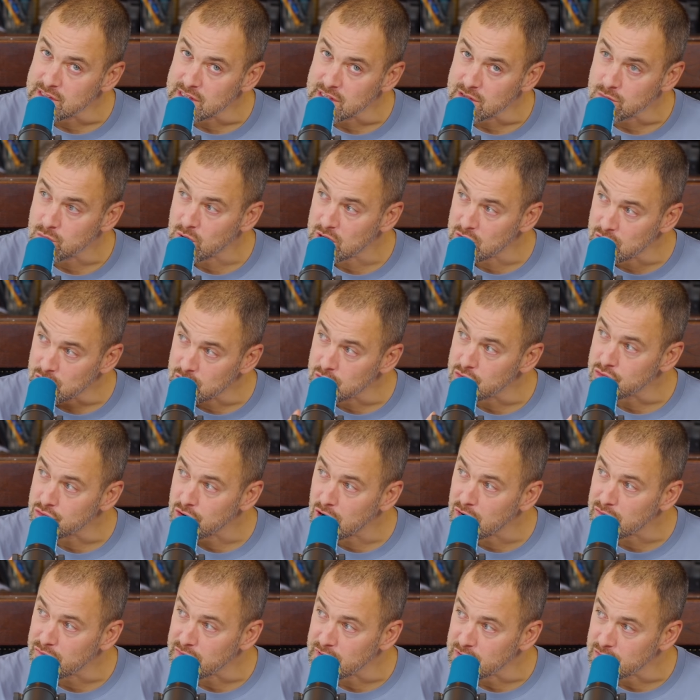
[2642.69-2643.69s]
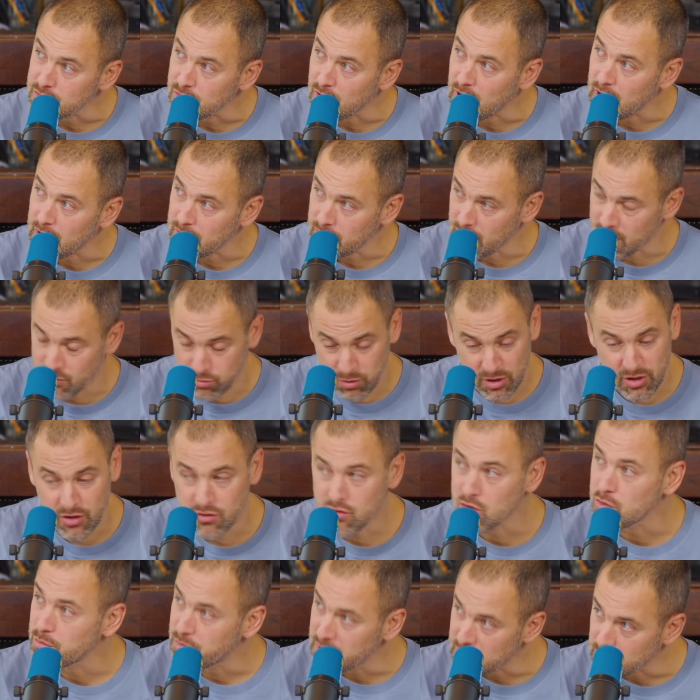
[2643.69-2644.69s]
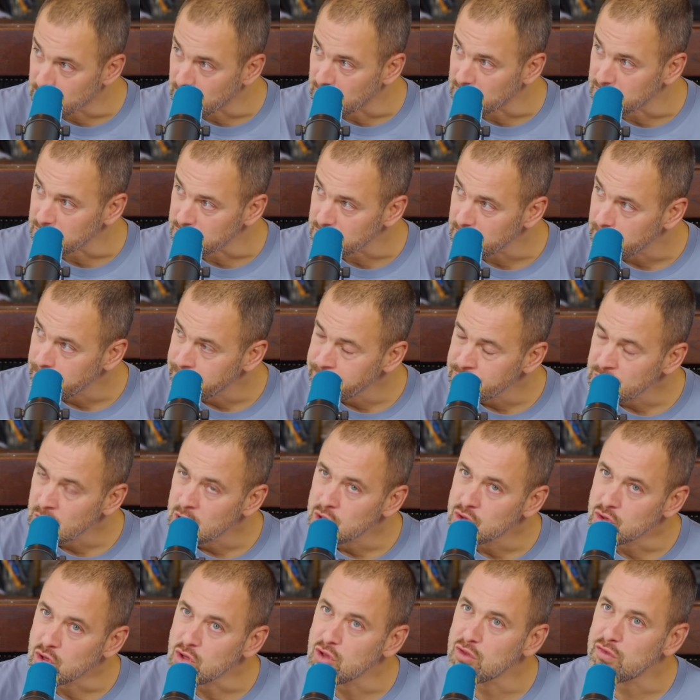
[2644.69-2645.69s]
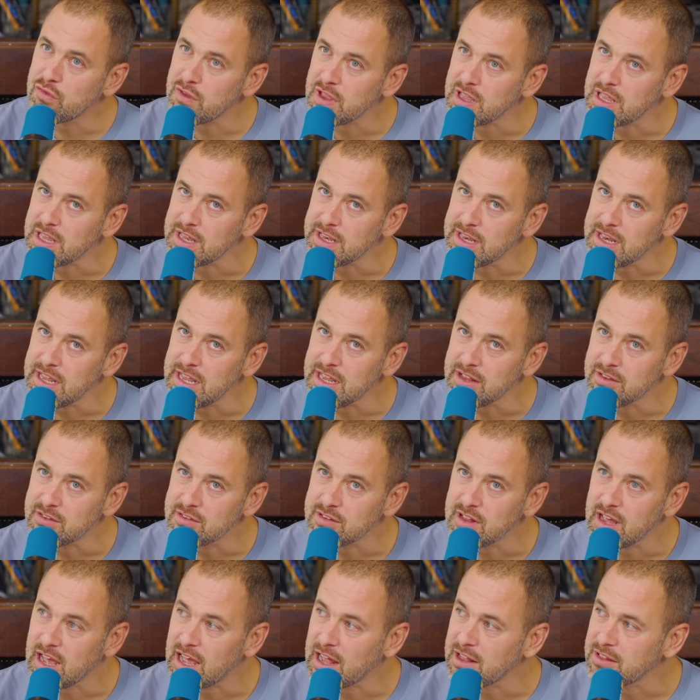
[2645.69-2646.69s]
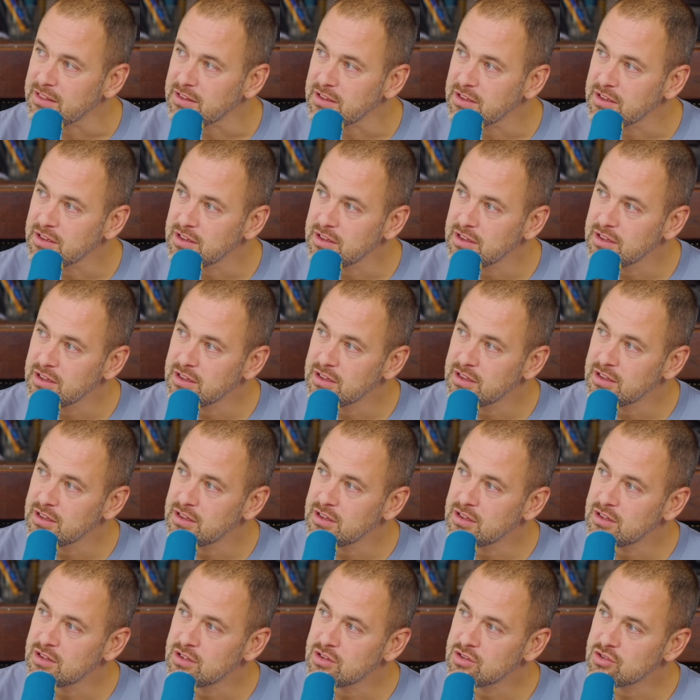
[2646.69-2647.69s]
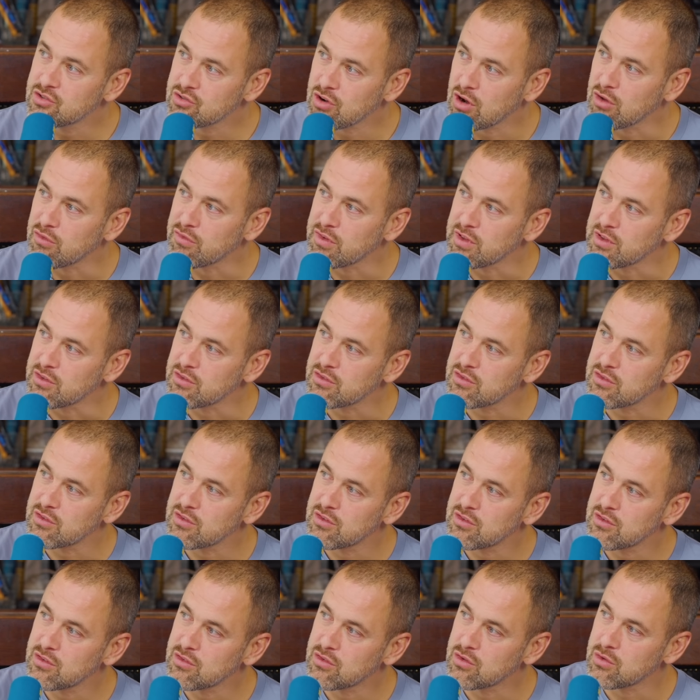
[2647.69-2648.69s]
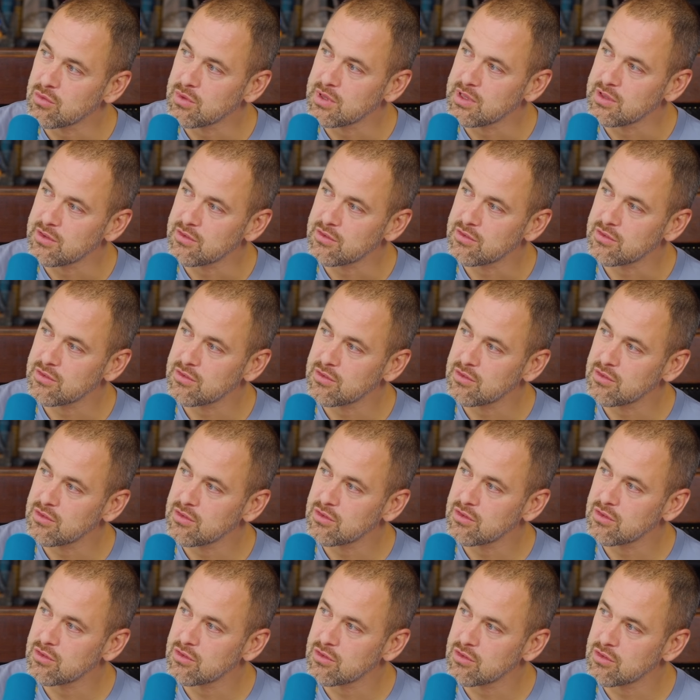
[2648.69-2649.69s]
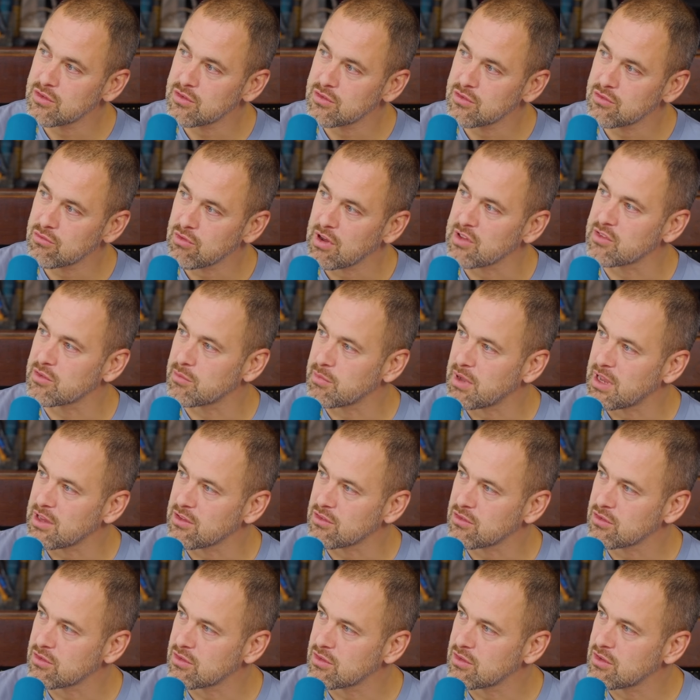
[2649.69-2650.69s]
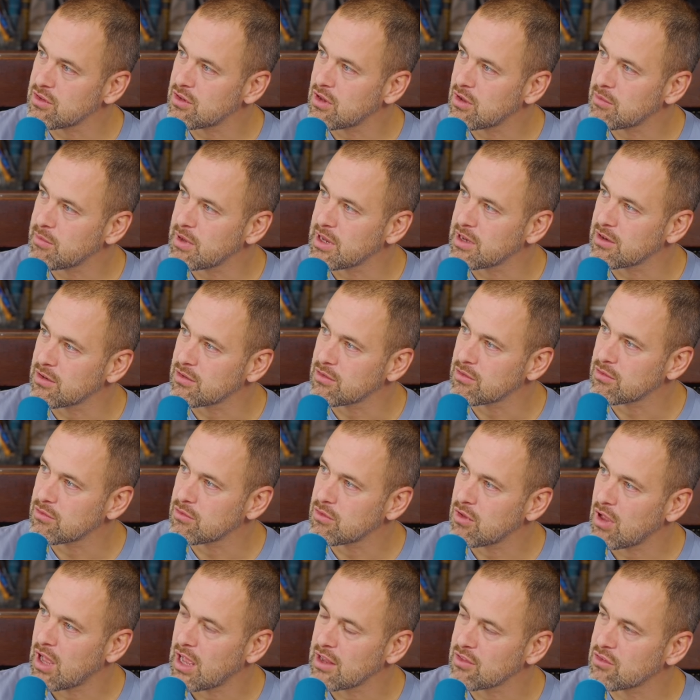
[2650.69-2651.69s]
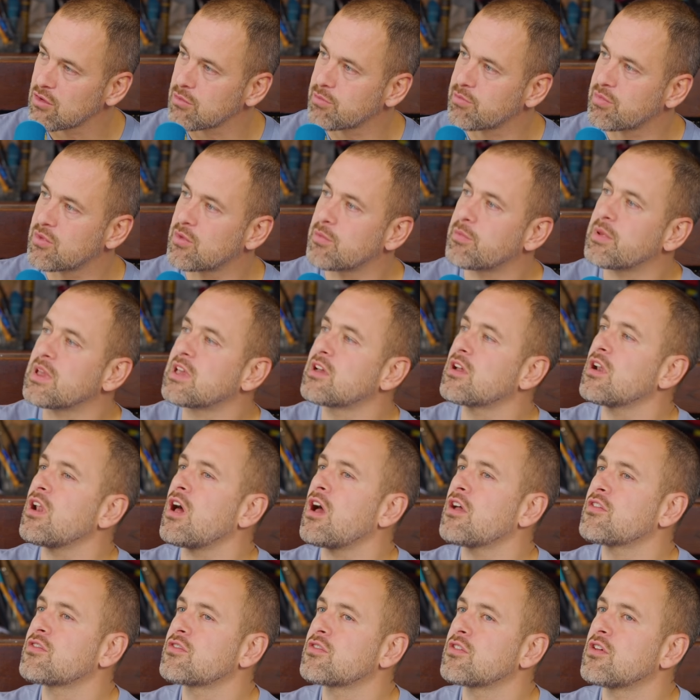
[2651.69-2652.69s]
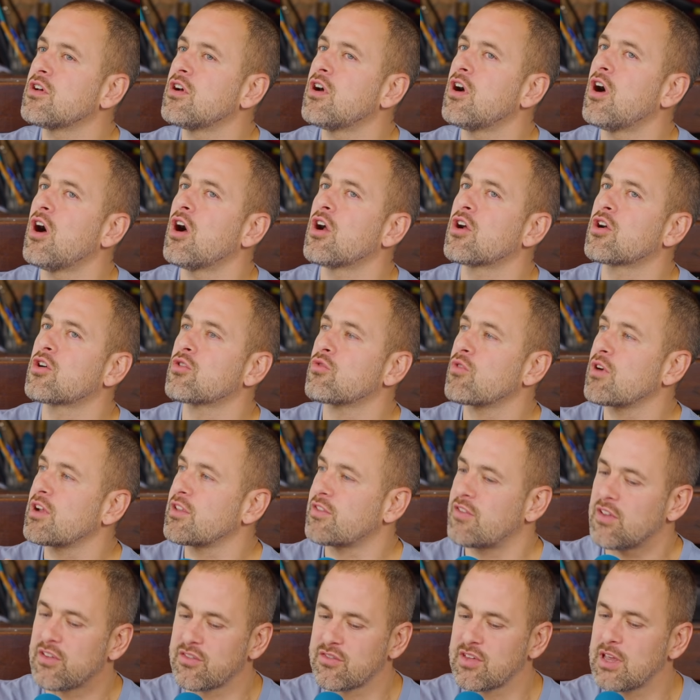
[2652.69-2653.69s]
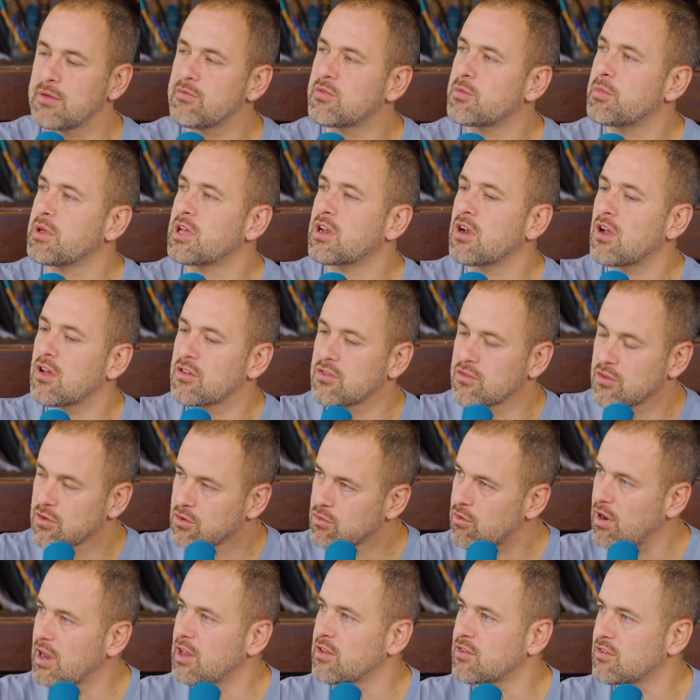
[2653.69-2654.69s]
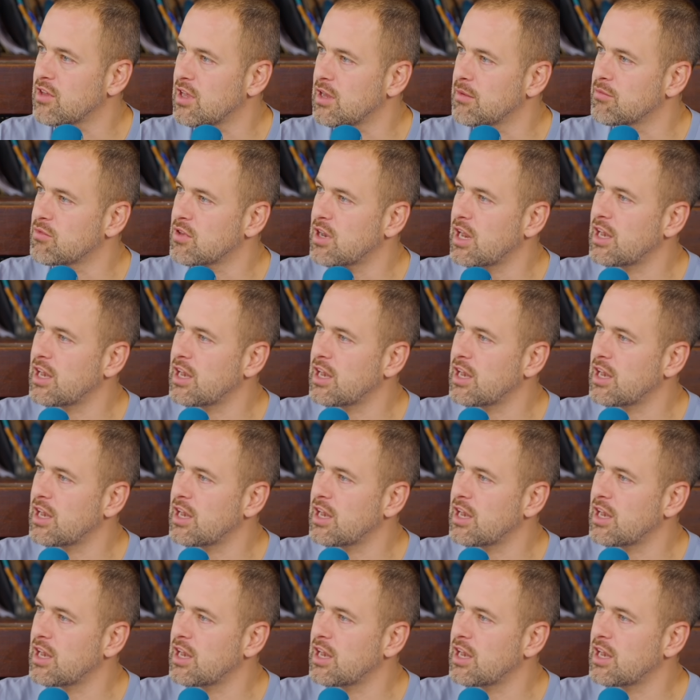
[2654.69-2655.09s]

Yeah. He's won two trophies, right? He's won the two big ones. Do you think he needs to add trophies to his resume? Do you know what I mean? Like, to, to be classed... Yeah, great, this team to be classed a great team. Uh, yeah.